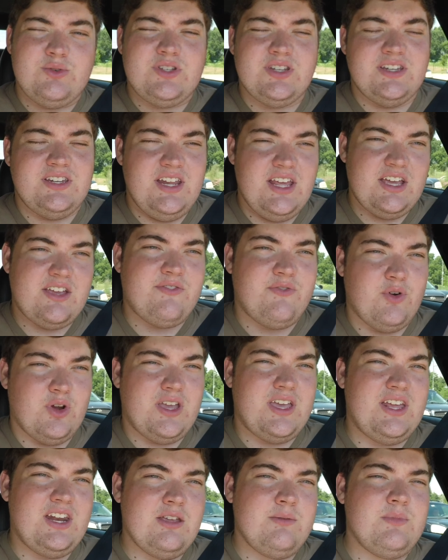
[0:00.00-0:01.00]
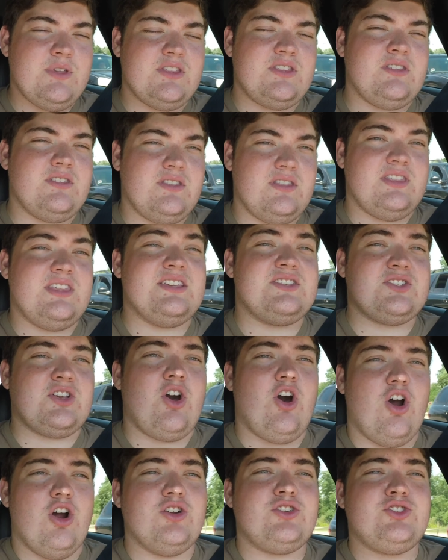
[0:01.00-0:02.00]
to Nick for getting me this
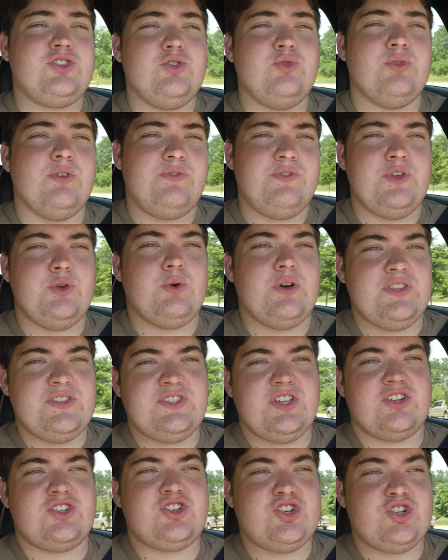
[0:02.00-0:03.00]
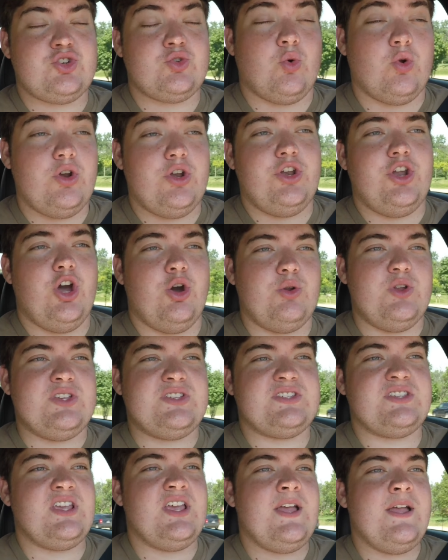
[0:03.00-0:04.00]
car to review on such short
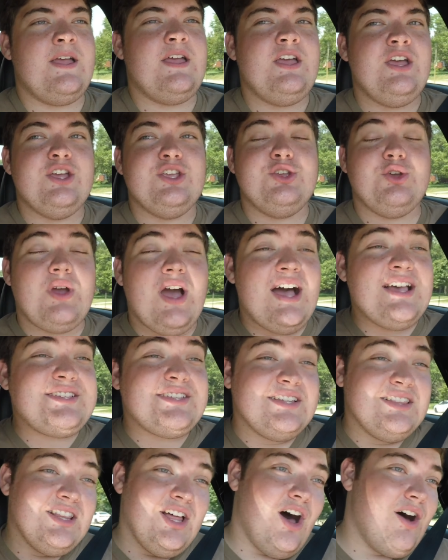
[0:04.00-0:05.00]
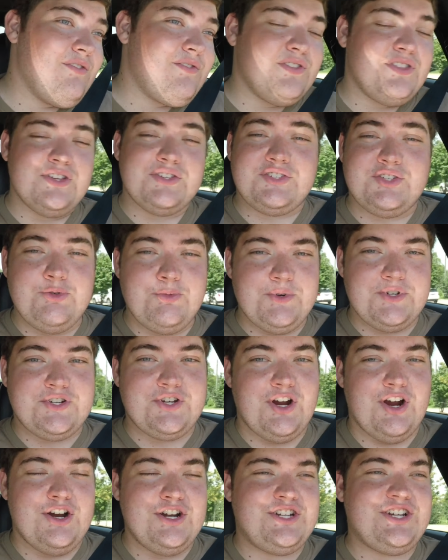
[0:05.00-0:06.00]
notice. You guys loved this
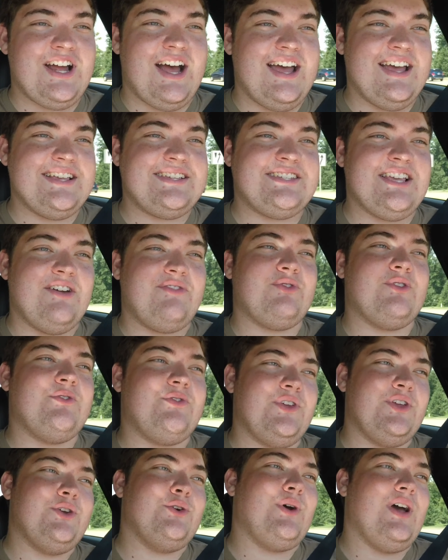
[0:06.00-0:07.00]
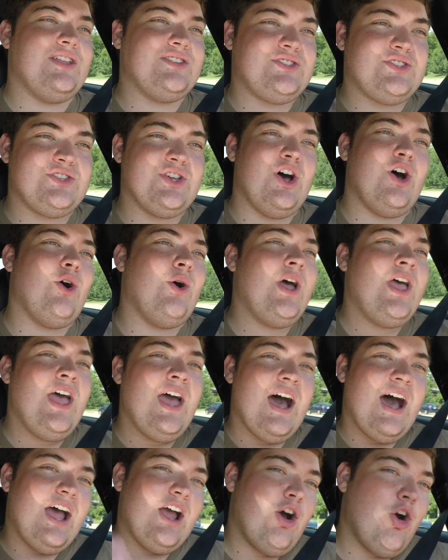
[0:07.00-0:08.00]
supercharged I S F review, and so
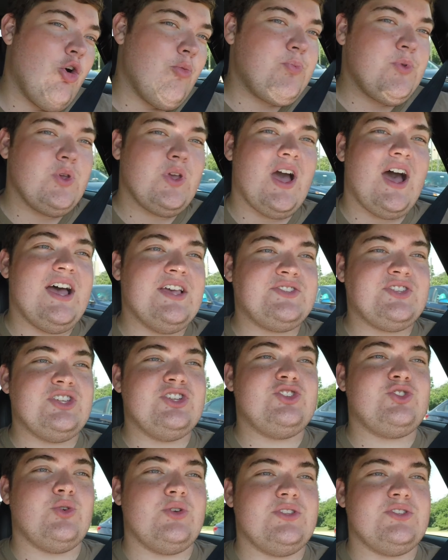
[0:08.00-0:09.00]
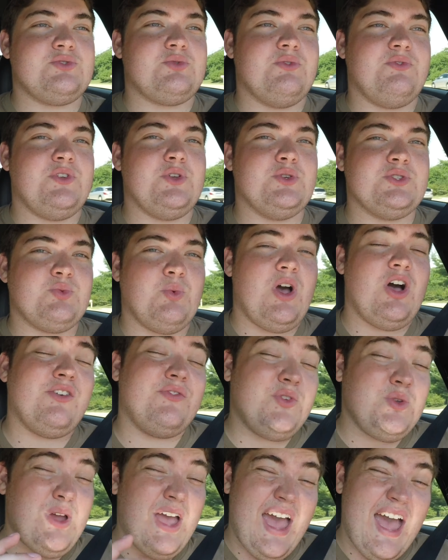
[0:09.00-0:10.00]
I hope you guys enjoyed this review as well.
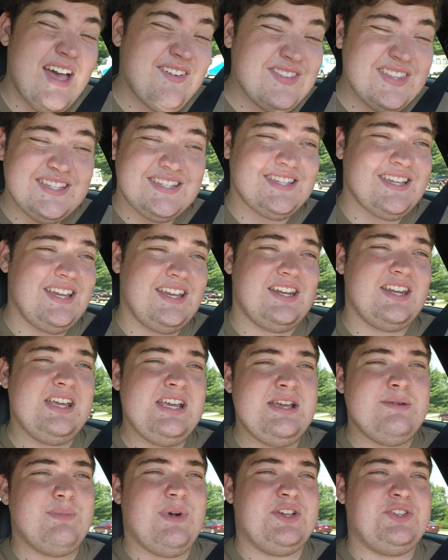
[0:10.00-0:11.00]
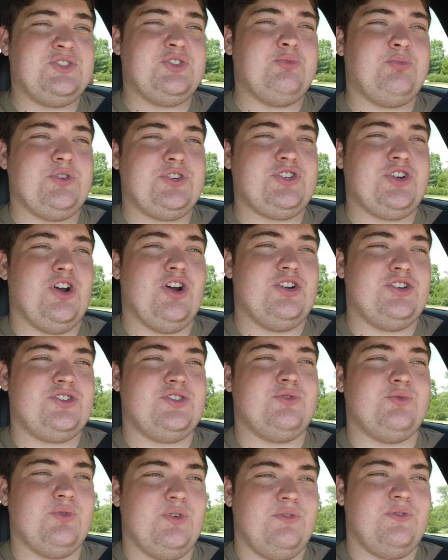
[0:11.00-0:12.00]
If you haven't seen my
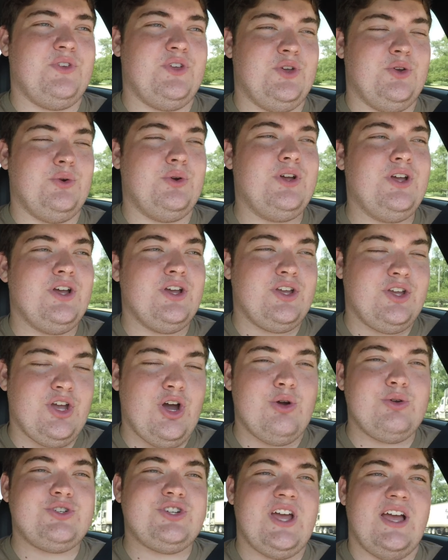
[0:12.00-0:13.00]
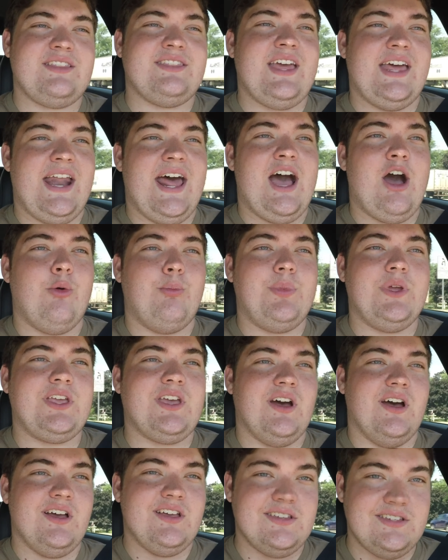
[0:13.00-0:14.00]
supercharged review, go check that out,
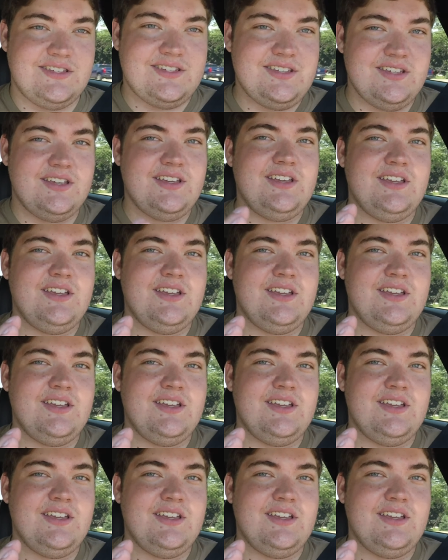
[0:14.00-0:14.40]
because